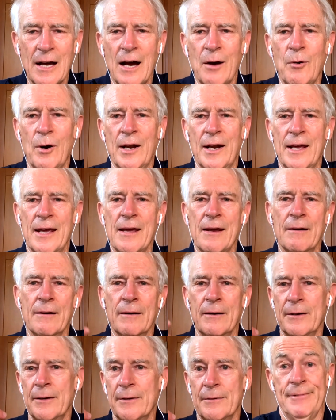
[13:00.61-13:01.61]
I want to
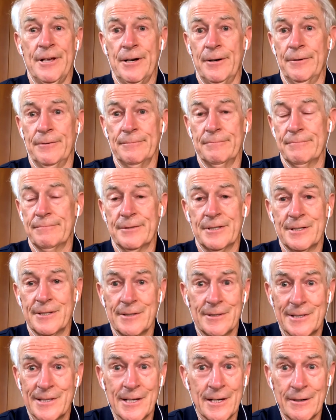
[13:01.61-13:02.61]
hear,
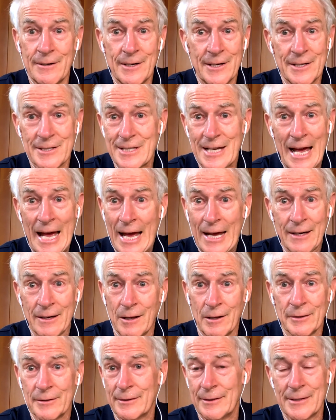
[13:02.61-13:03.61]
serious
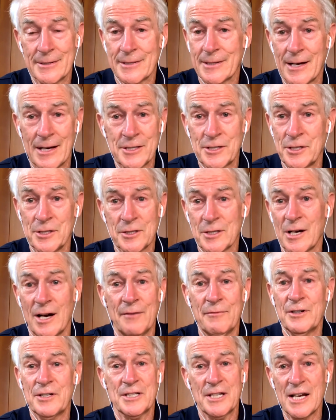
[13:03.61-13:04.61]
adult discussions,
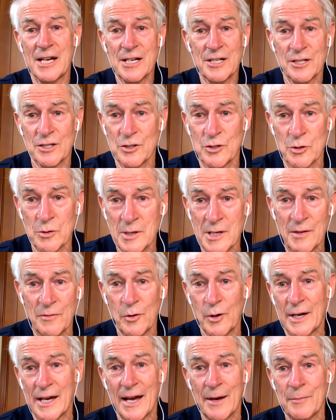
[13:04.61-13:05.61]
conversations. You need
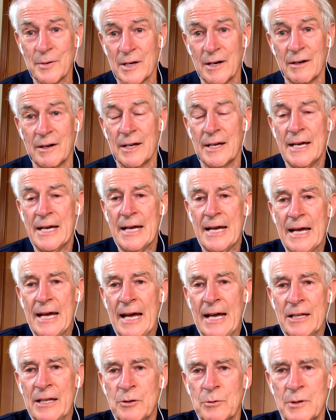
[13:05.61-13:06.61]
vocabulary,
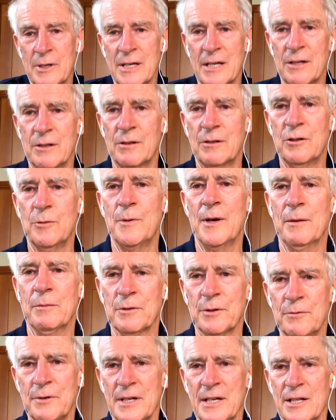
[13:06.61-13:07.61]
and you need to be able
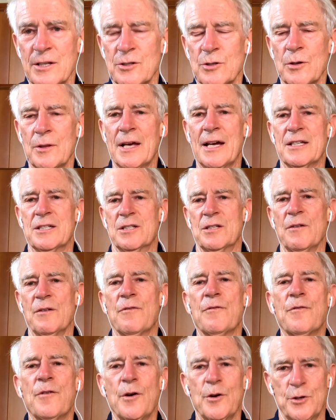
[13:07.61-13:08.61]
to read. So that's the
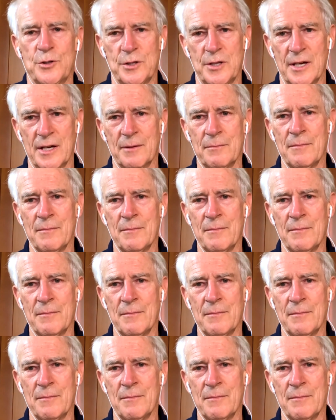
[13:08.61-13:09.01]
first thing.